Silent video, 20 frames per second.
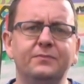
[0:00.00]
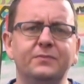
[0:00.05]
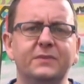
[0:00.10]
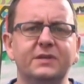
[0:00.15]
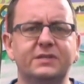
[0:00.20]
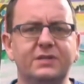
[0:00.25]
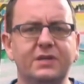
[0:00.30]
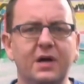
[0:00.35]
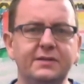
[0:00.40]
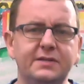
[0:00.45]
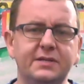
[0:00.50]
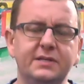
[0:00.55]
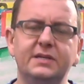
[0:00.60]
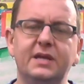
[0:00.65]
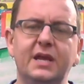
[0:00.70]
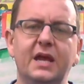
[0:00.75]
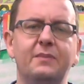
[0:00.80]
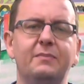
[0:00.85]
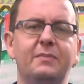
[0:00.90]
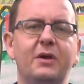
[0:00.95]
started to
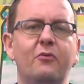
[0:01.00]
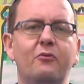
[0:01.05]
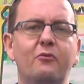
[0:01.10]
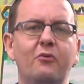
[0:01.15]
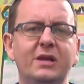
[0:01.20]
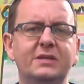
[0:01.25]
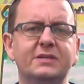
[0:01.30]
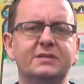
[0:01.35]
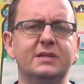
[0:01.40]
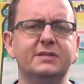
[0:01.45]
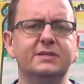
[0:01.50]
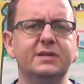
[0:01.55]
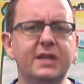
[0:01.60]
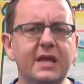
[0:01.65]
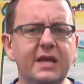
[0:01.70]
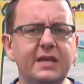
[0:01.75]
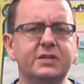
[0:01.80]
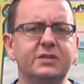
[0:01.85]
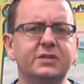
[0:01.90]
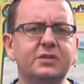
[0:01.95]
get a bit restless, and
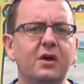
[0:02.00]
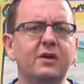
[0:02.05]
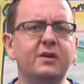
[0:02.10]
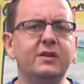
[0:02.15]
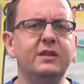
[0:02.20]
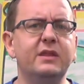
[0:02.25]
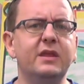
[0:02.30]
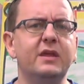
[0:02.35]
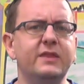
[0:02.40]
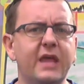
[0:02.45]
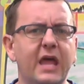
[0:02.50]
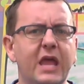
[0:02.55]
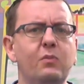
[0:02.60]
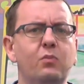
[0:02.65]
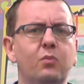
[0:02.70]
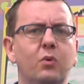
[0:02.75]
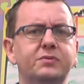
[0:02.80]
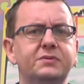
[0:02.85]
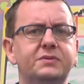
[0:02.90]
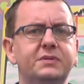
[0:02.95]
they decided that they
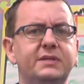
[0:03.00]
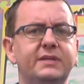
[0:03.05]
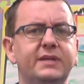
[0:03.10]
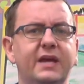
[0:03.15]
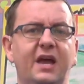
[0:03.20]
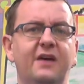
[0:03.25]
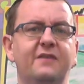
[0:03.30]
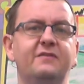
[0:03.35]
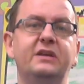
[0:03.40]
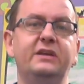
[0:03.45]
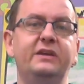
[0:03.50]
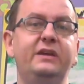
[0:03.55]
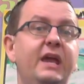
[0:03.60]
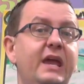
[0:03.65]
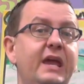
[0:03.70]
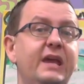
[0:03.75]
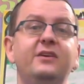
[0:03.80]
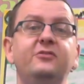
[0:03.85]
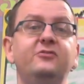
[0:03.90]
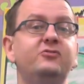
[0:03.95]
wanted to have a
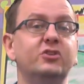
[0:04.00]
king,